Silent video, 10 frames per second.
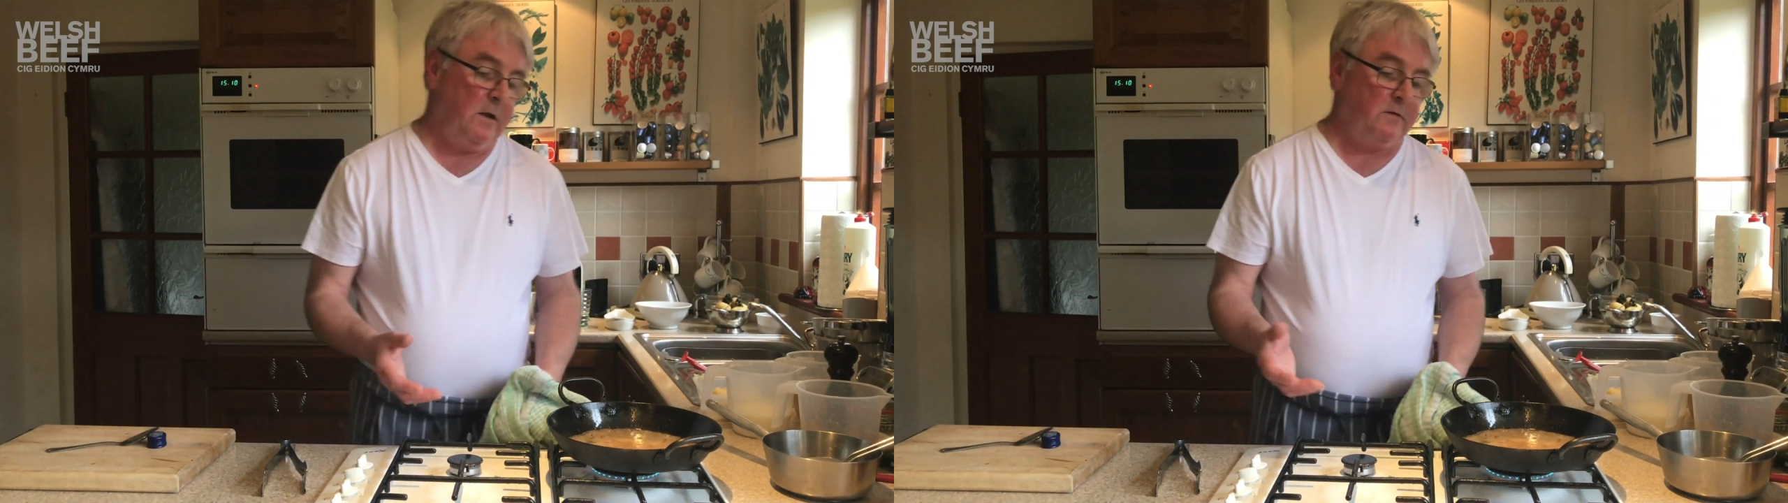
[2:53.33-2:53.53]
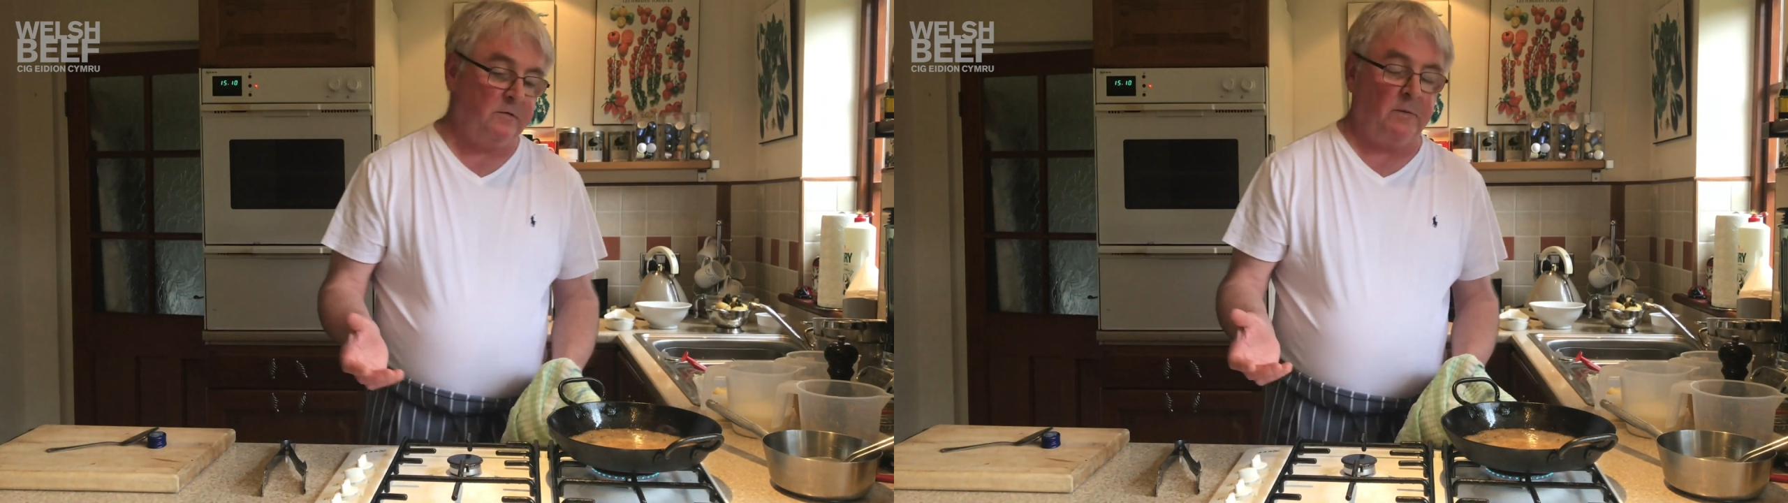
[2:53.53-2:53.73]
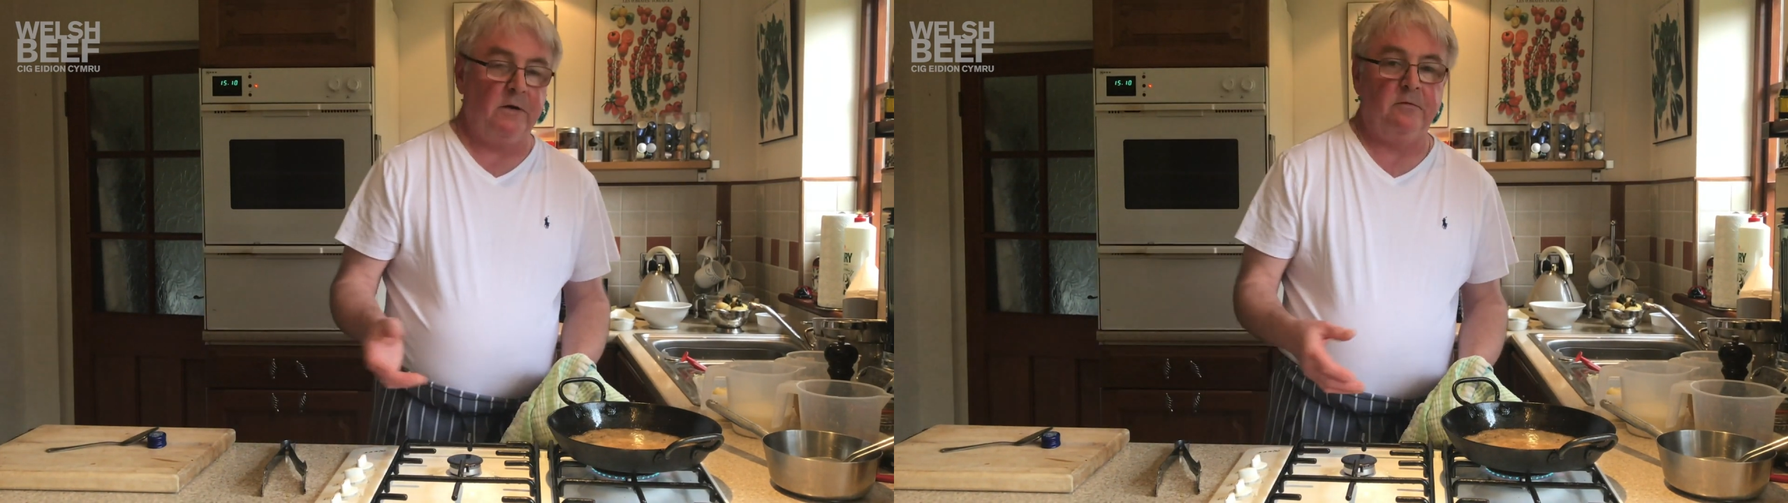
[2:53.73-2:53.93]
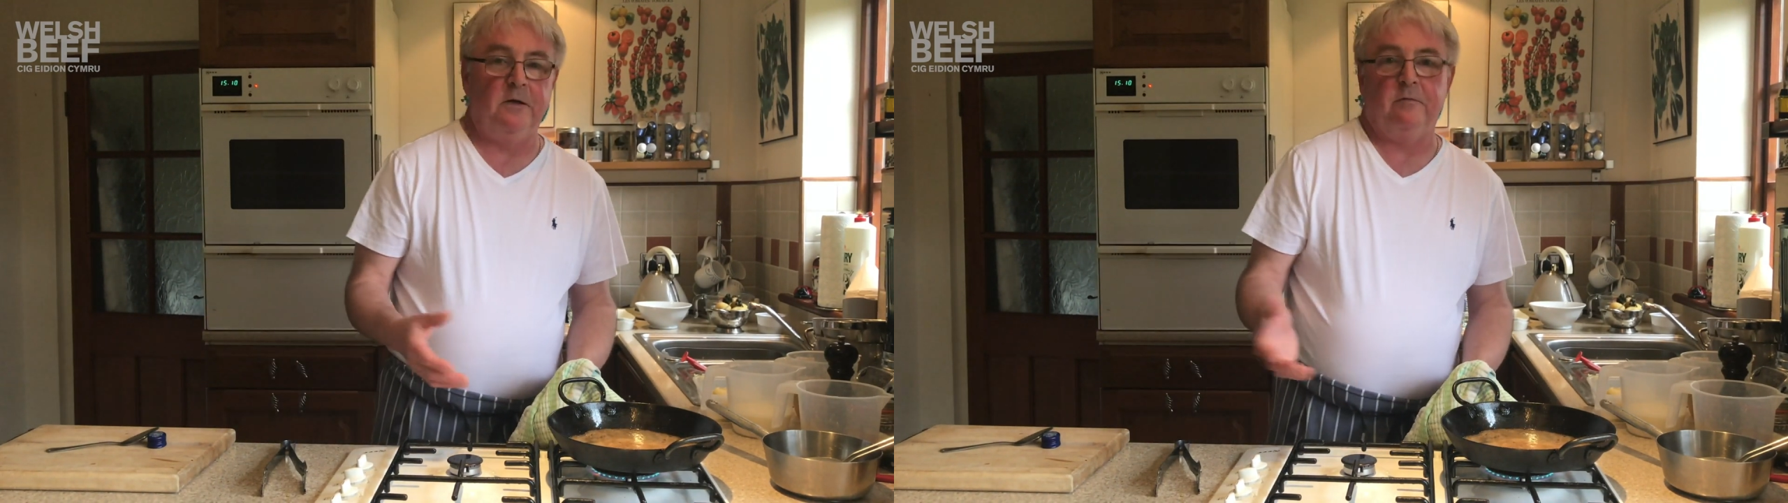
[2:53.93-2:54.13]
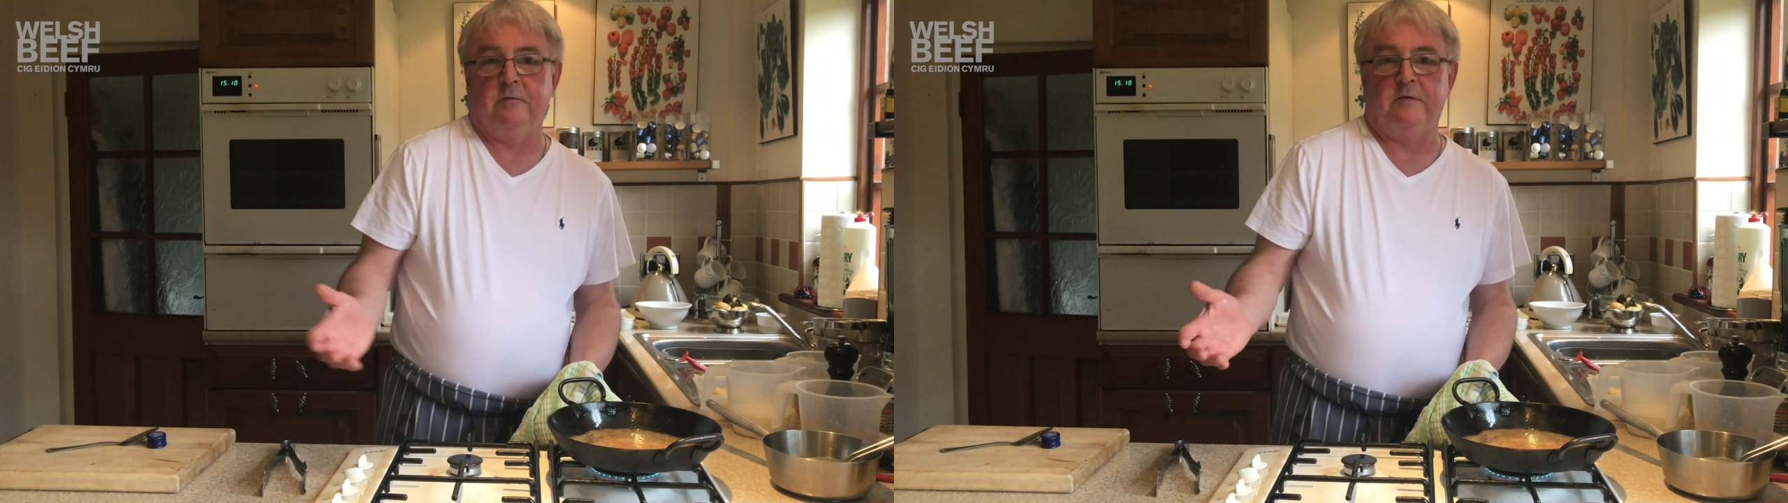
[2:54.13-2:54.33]
It doesn't matter if you
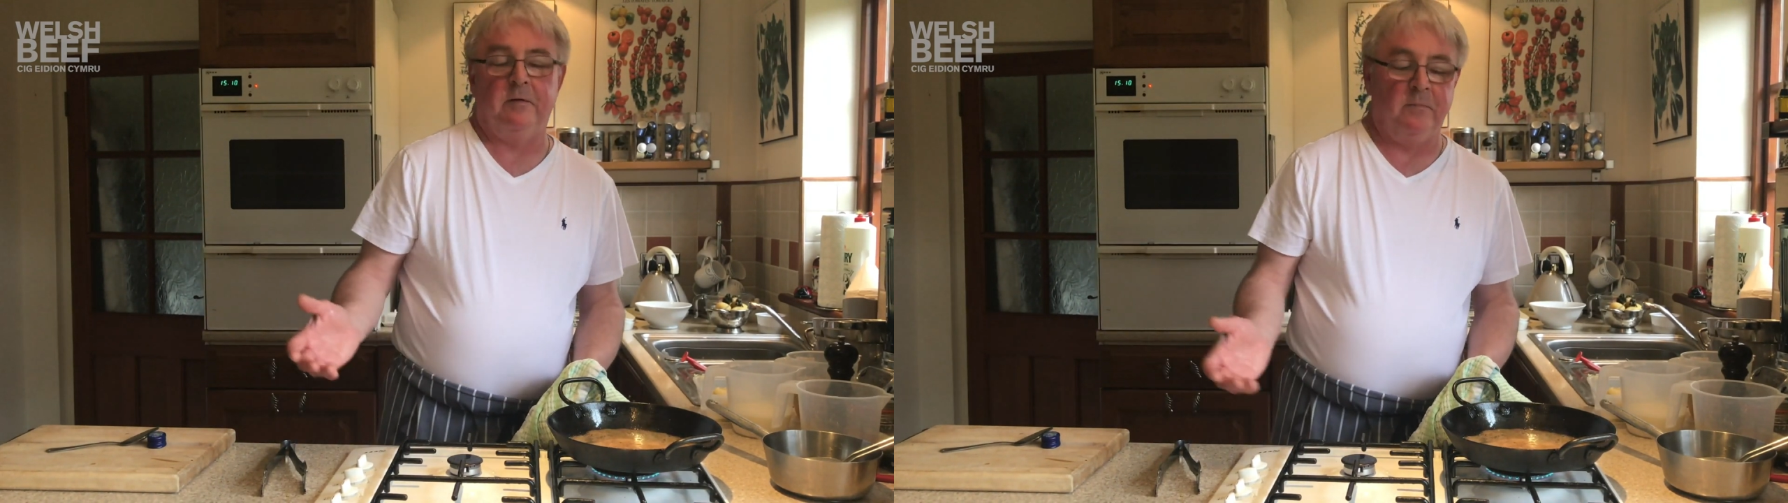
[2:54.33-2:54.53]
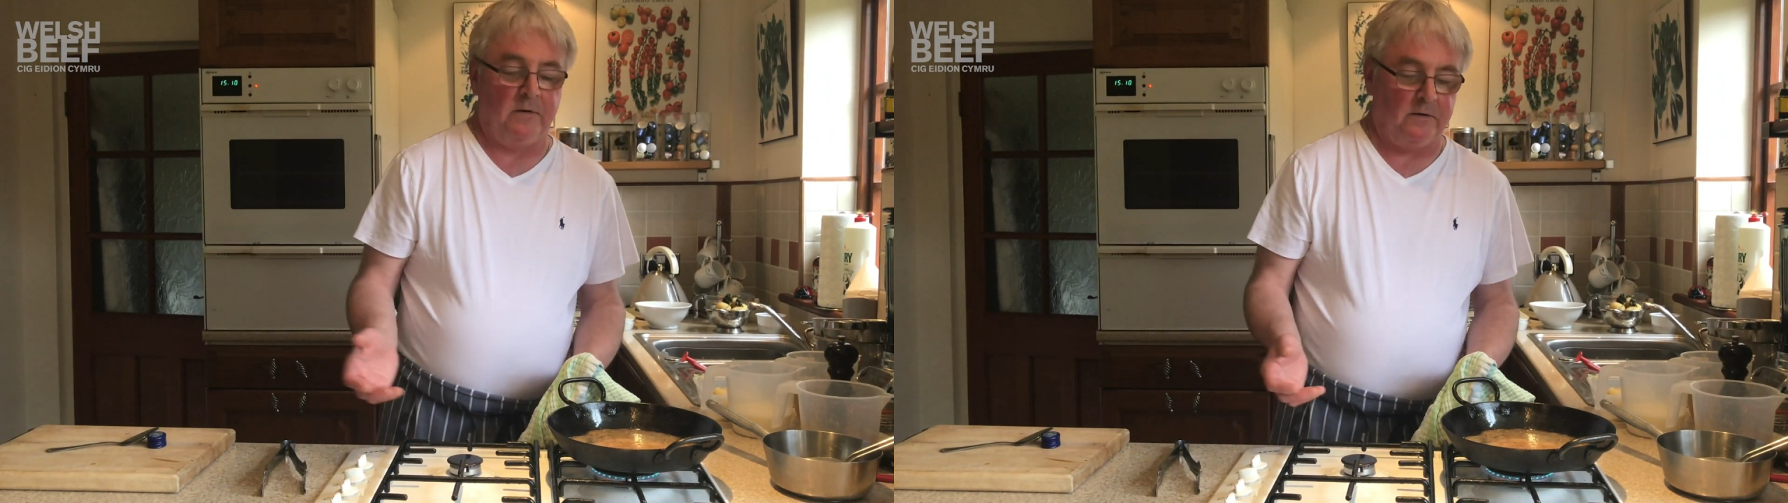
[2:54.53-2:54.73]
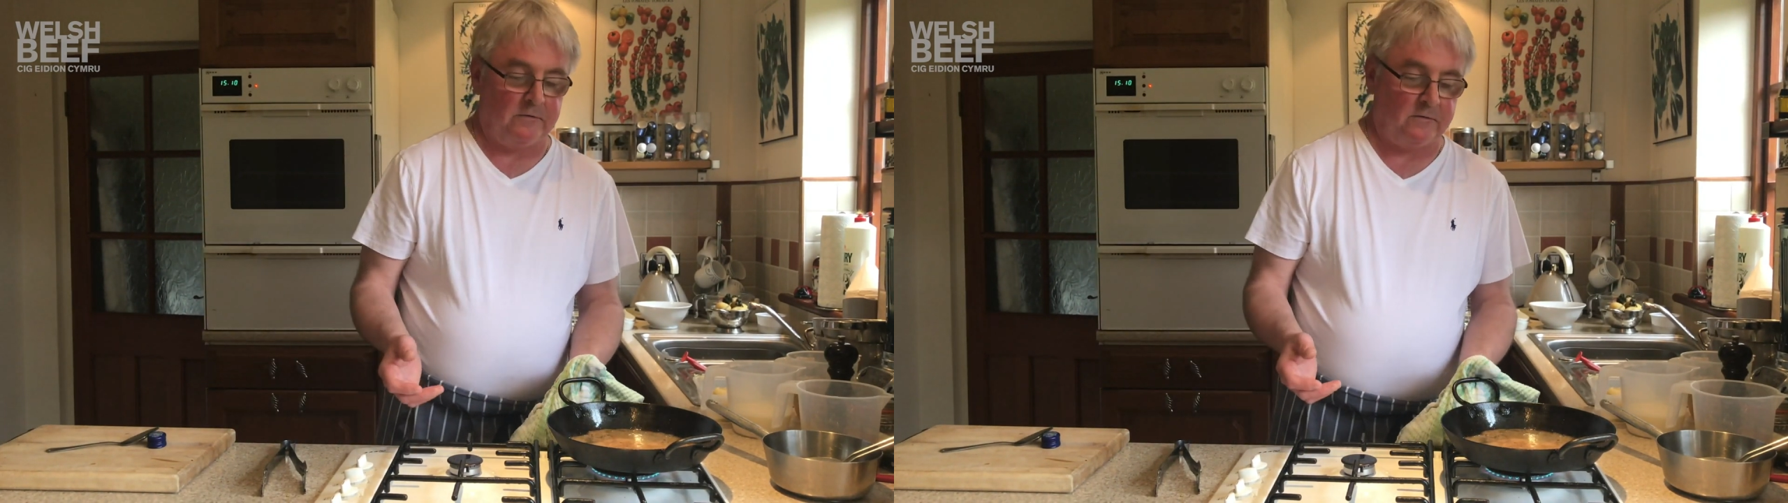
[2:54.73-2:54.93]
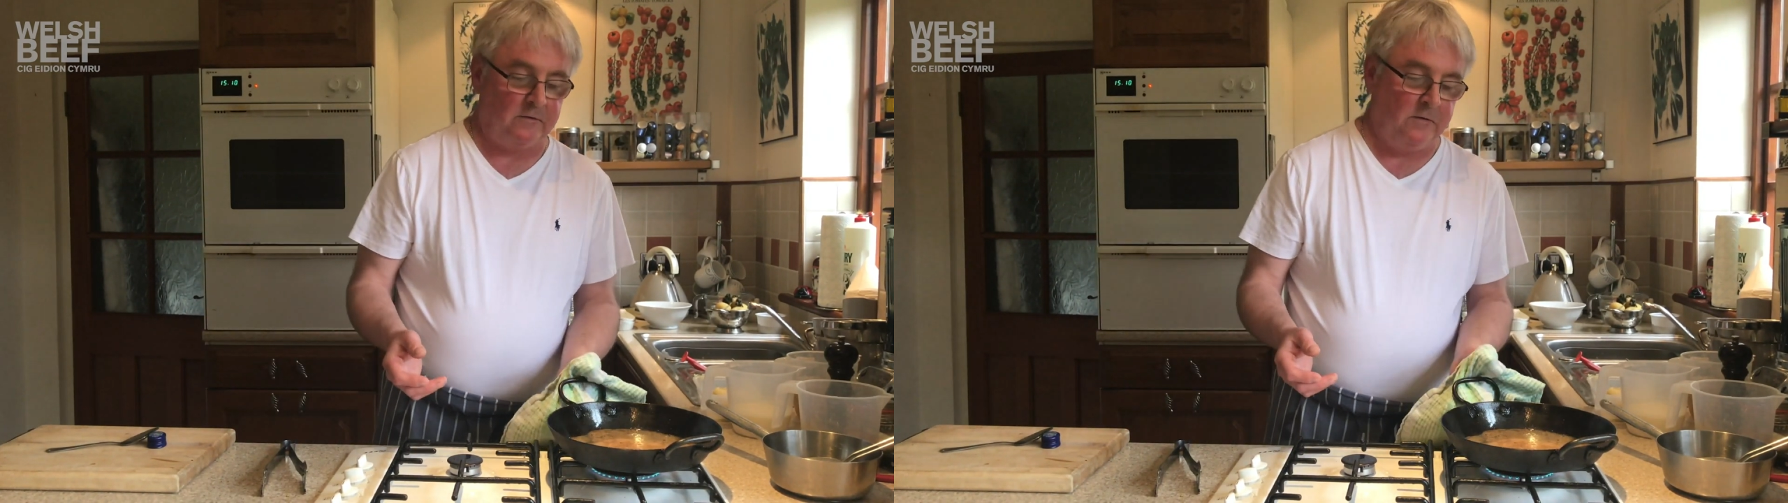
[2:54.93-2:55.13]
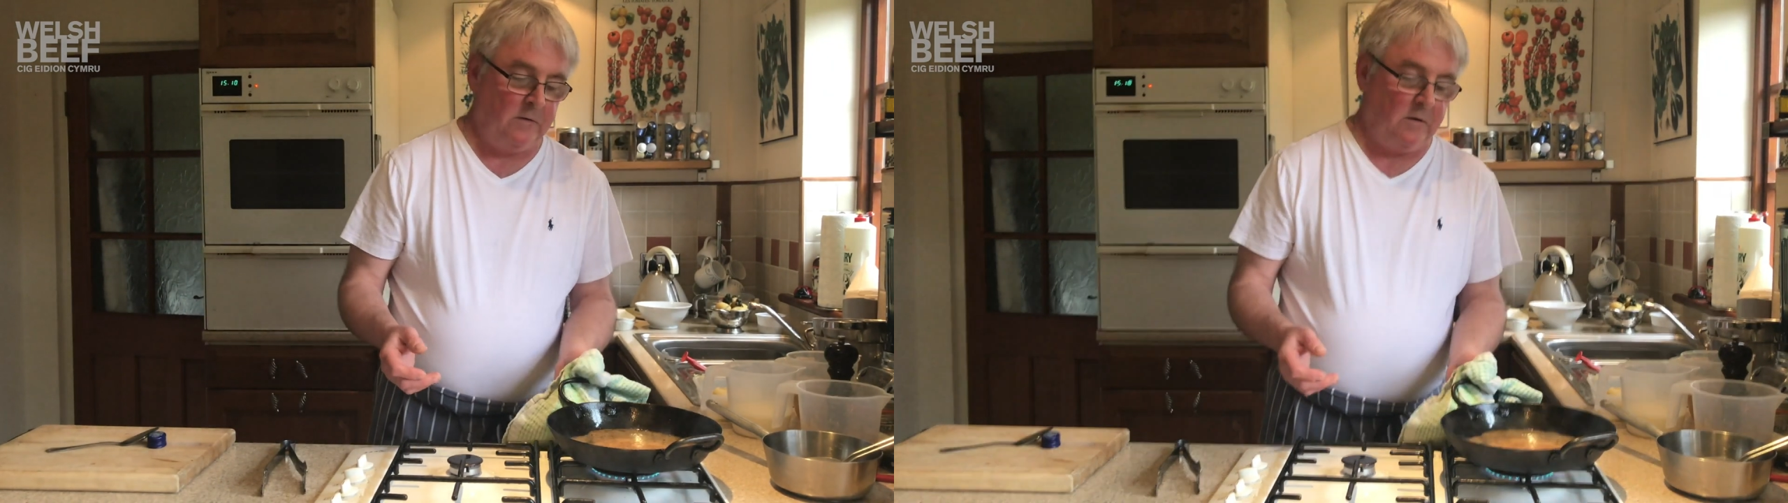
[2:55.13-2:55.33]
leave it for 10
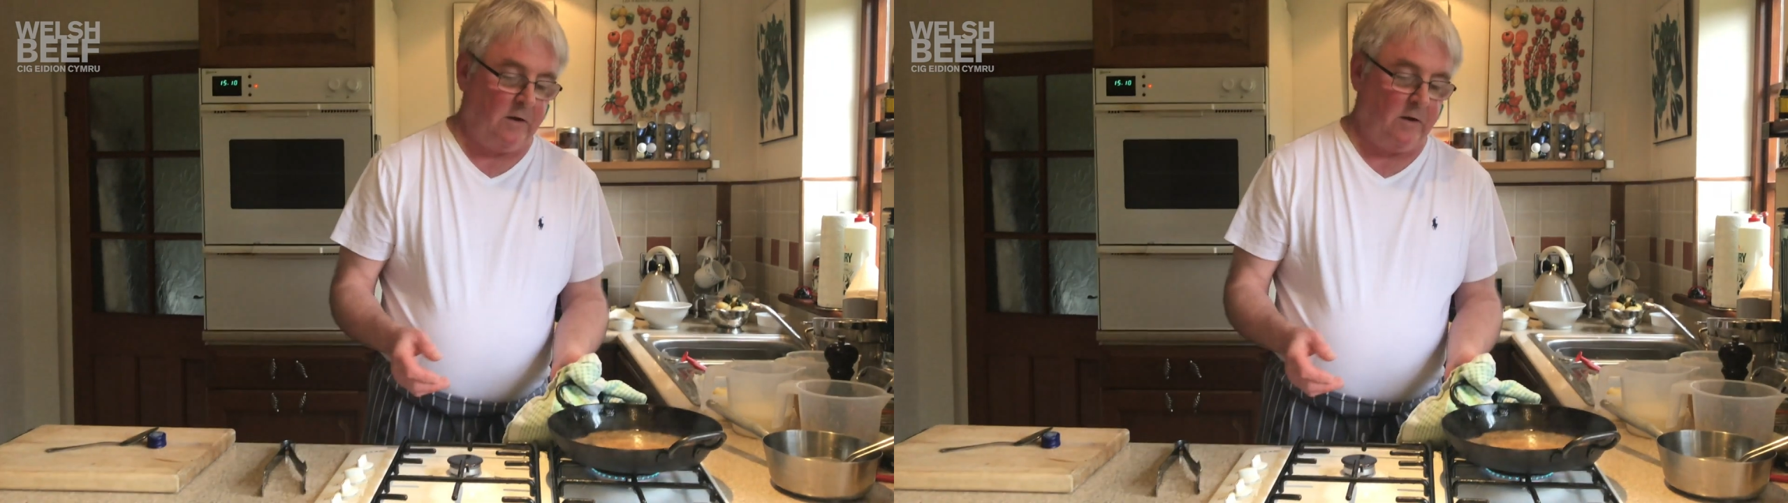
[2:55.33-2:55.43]
minutes,